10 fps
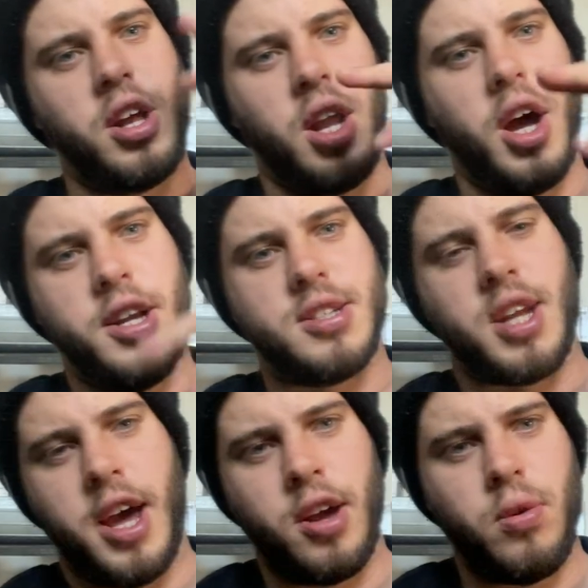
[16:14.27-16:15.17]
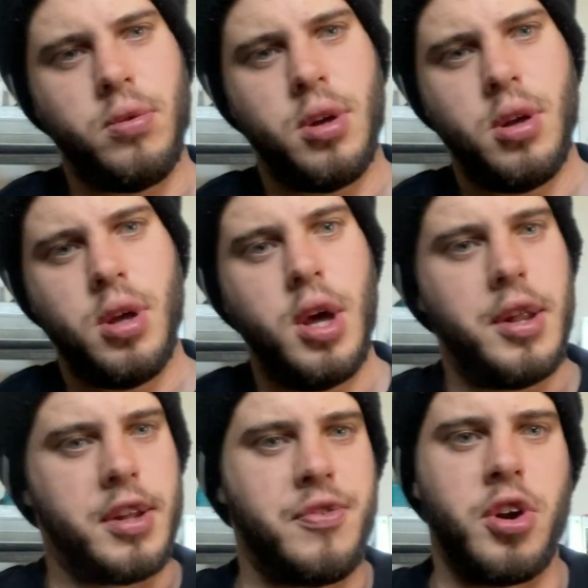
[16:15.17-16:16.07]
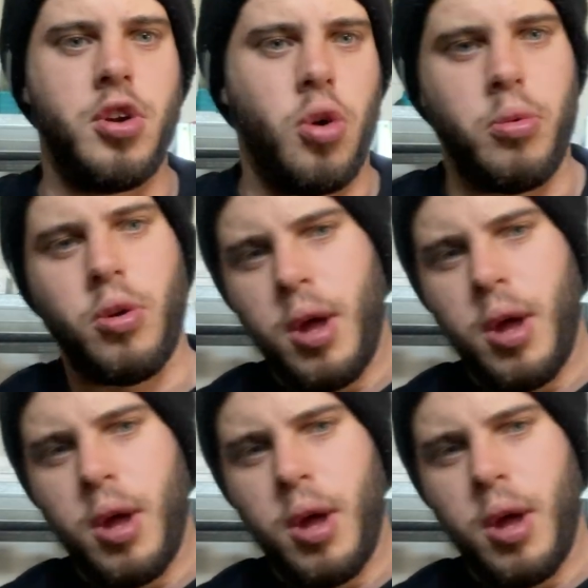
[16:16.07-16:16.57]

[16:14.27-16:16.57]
line is tangled, that's very normal.